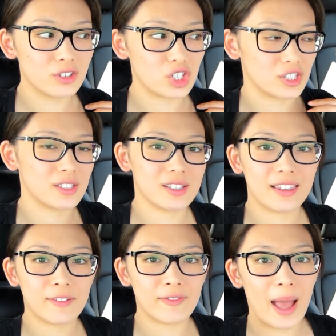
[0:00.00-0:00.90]
just
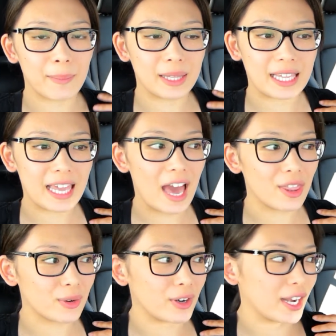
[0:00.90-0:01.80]
family
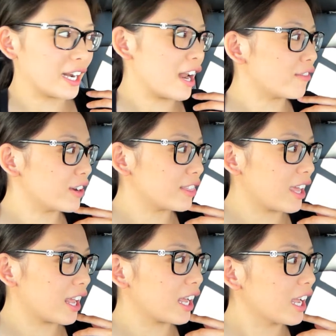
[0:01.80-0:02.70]
gathering and
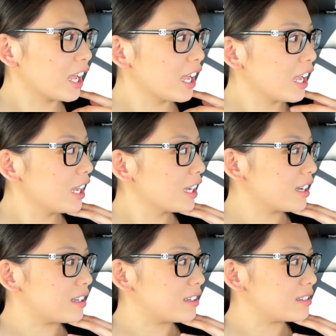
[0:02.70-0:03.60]
everything
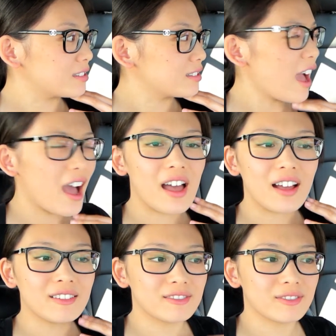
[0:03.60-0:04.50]
because
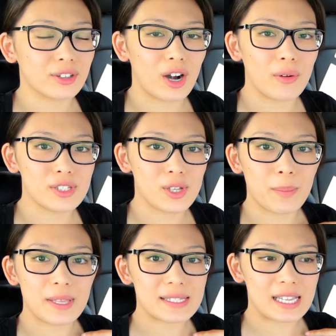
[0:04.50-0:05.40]
yeah, we're always so
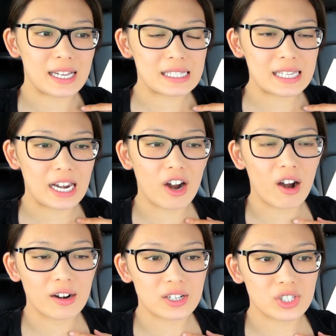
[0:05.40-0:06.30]
busy and it's kind of
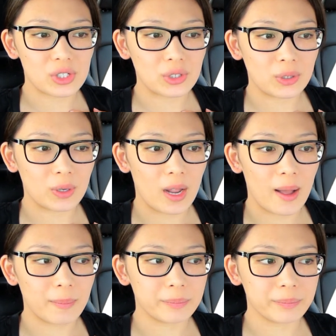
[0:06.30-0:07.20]
hard to
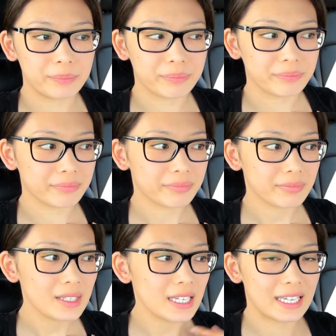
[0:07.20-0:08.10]
um,
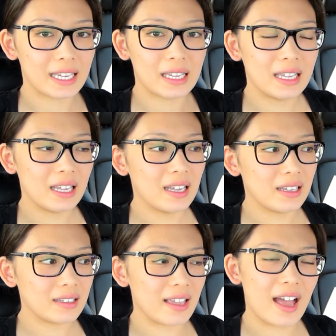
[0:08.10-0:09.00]
get the whole family
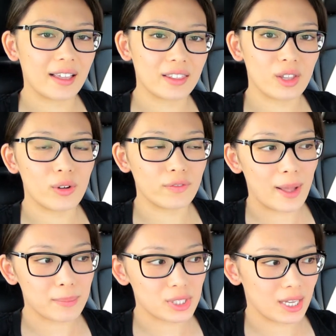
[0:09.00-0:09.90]
together. Yeah, get the whole
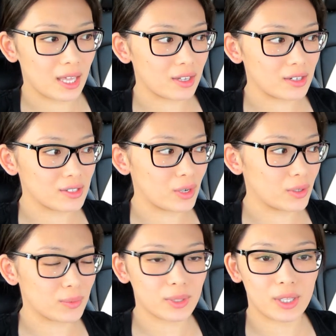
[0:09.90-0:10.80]
fam together. So
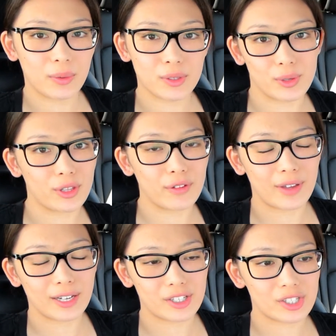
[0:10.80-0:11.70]
it's really, it was really
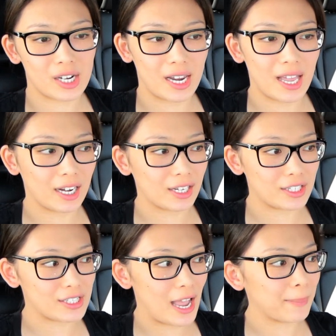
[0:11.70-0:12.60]
fun yesterday. I had a
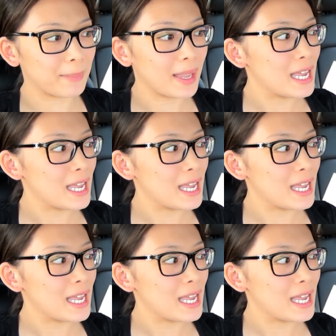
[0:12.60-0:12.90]
good time.